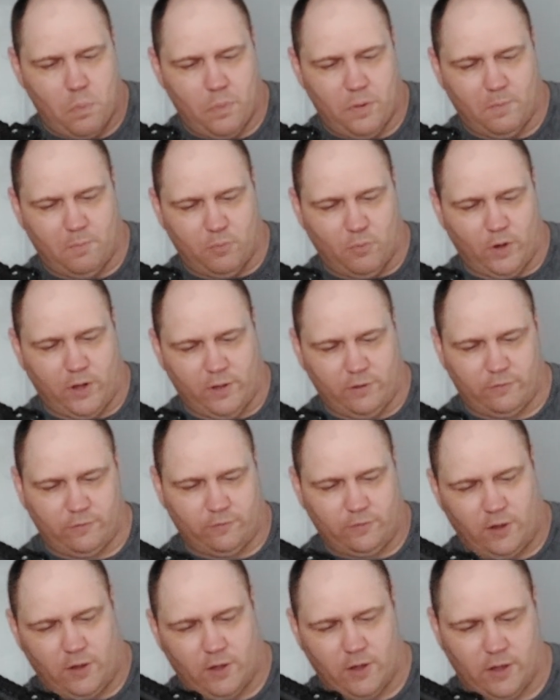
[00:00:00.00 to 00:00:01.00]
The Beretta
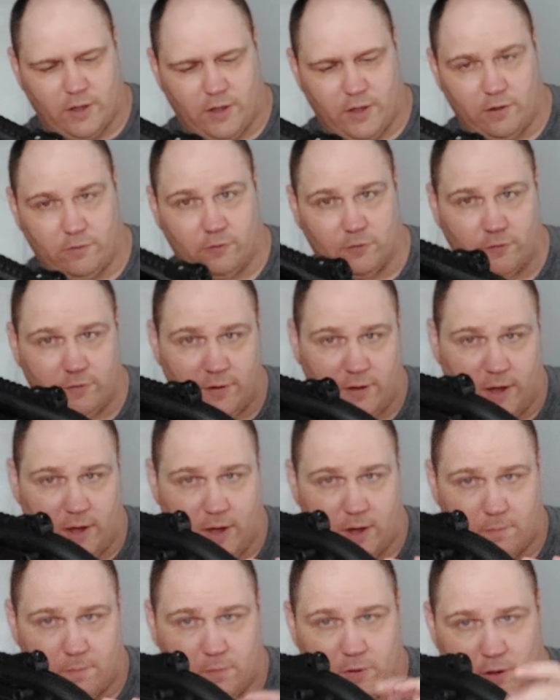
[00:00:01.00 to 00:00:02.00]
stock has a
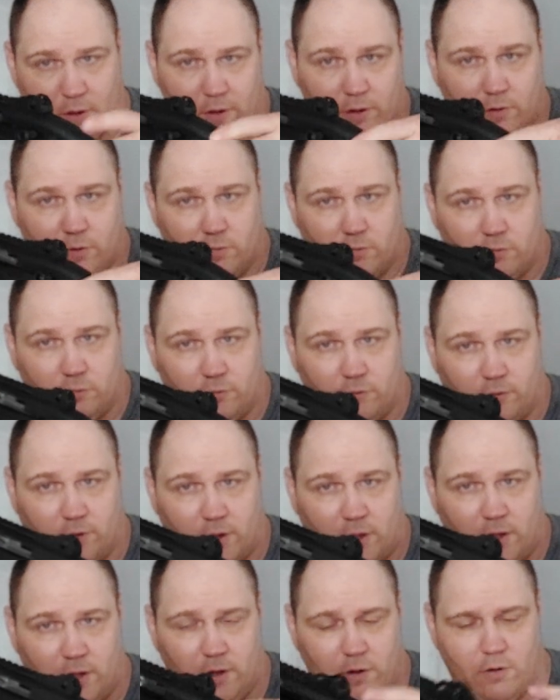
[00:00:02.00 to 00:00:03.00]
tab that goes
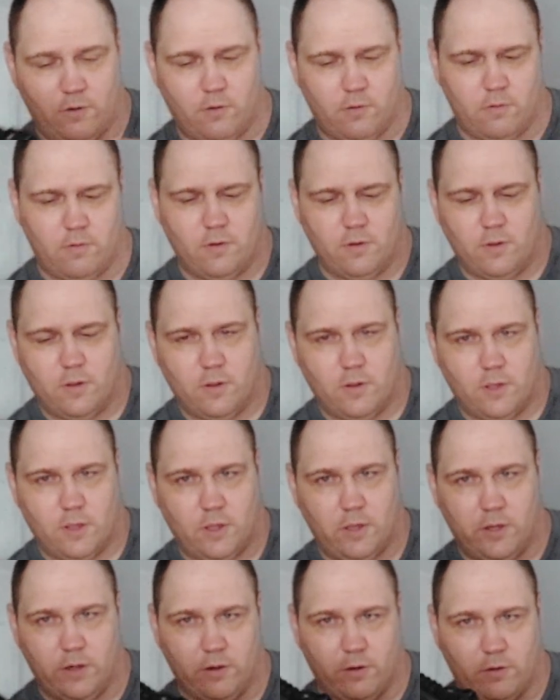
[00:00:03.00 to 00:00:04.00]
here,
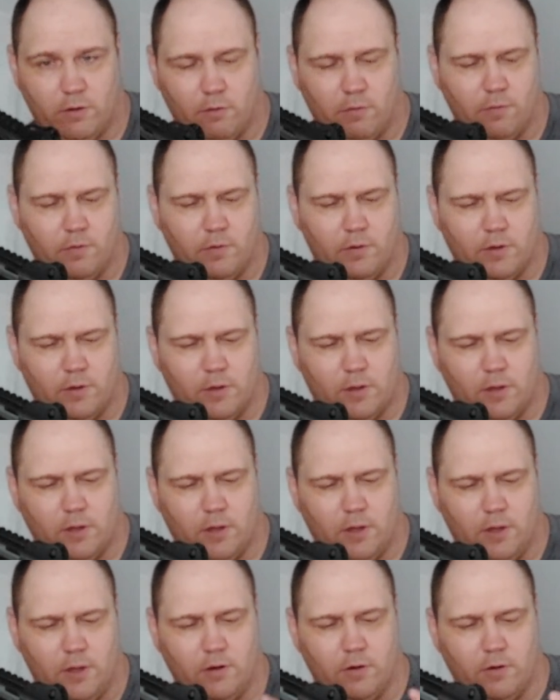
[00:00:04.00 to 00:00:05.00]
here,
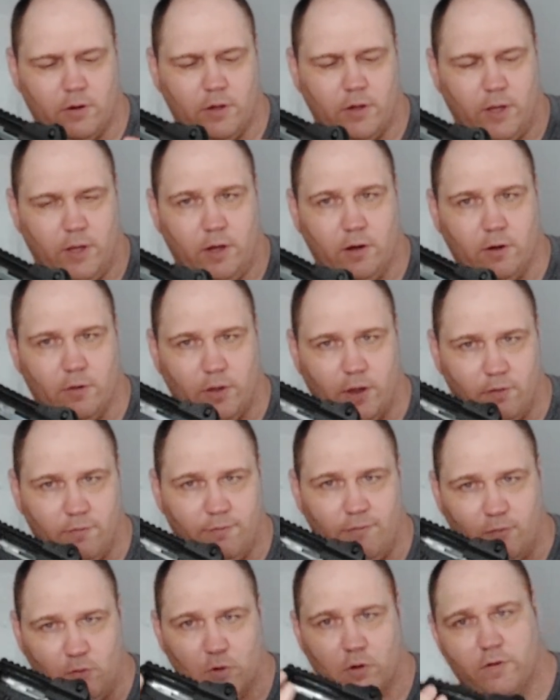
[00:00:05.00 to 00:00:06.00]
here, and here. They have
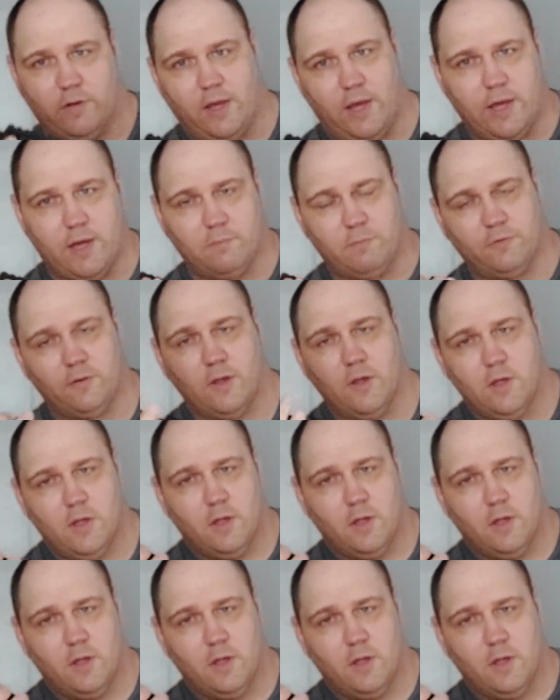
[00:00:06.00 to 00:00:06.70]
4 tabs.